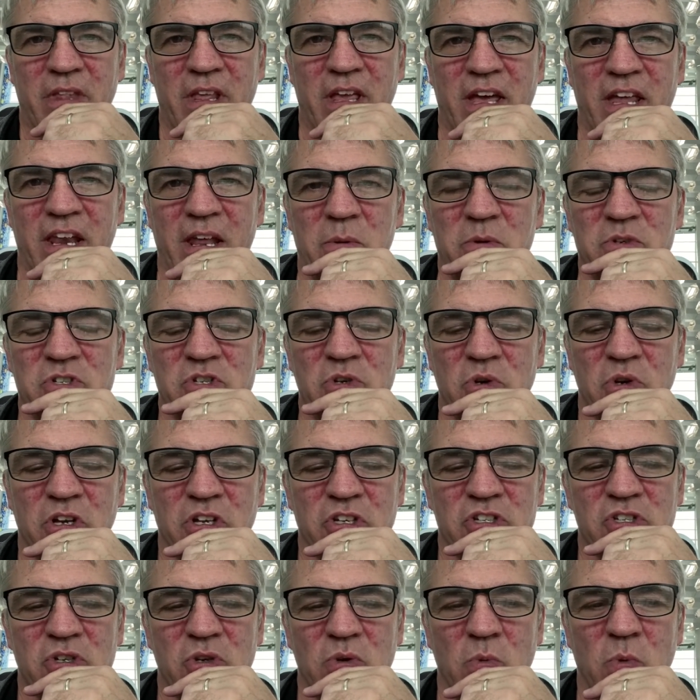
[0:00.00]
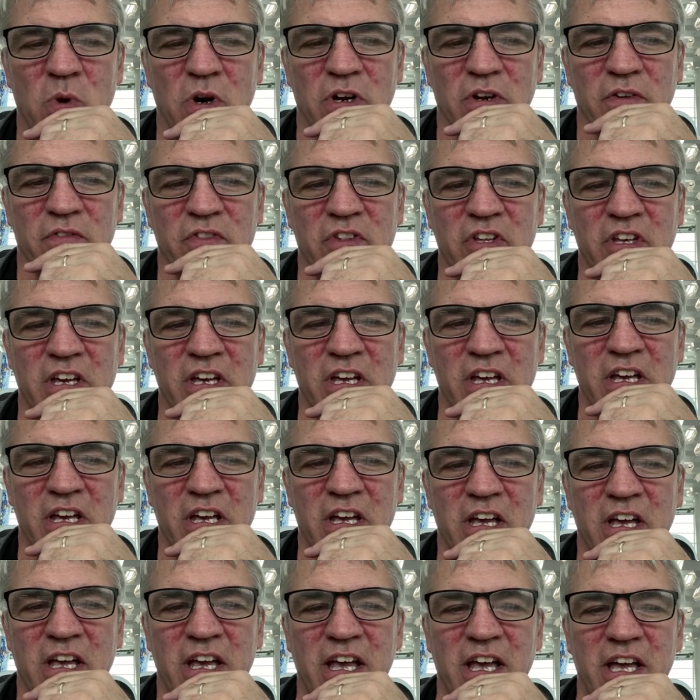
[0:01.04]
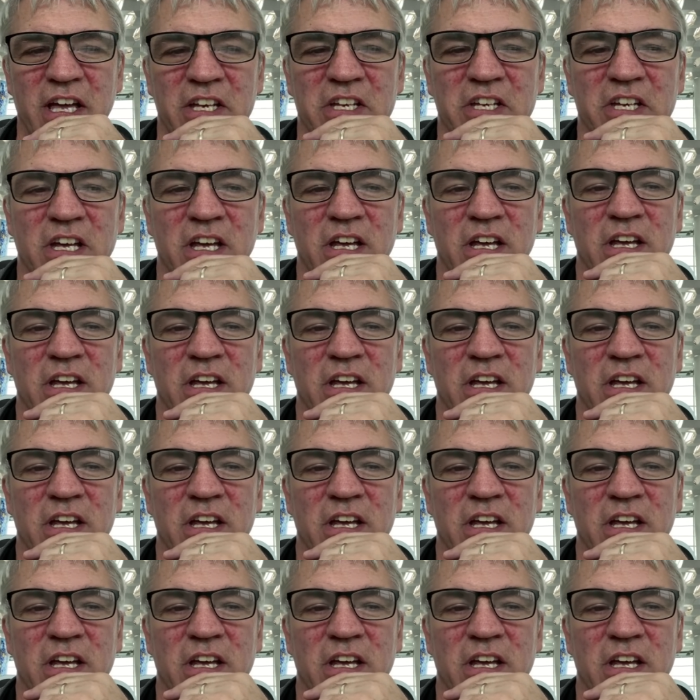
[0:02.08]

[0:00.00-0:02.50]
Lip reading: And I was talking to one of the head